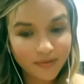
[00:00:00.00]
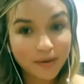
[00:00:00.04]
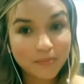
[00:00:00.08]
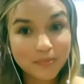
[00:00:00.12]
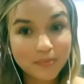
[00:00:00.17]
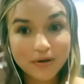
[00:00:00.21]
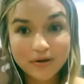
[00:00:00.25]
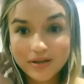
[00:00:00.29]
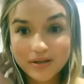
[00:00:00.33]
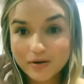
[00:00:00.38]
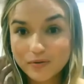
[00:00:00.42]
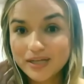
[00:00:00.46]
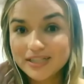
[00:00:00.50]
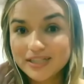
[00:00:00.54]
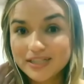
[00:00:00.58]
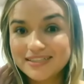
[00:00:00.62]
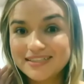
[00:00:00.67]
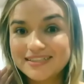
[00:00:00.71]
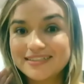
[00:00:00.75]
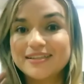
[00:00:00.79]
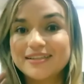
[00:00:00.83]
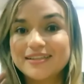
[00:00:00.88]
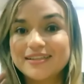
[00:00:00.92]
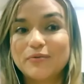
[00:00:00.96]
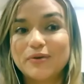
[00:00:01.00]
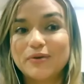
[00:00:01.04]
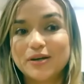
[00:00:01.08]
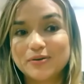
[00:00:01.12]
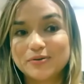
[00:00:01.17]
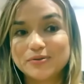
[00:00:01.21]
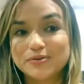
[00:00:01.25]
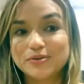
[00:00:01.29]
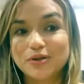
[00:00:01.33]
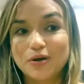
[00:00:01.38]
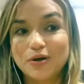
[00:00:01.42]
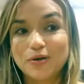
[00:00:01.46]
my brother was the
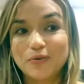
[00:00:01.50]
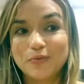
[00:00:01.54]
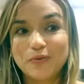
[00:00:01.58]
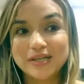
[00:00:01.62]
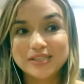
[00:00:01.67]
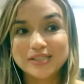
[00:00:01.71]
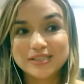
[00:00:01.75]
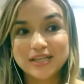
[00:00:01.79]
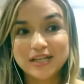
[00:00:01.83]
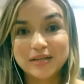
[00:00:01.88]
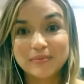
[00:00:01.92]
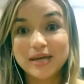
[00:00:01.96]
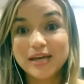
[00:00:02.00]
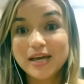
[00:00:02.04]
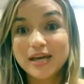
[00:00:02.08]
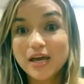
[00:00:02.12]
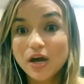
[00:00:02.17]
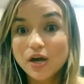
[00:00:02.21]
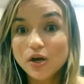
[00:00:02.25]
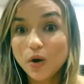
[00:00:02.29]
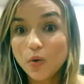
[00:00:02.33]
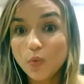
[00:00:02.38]
one who told, was telling me,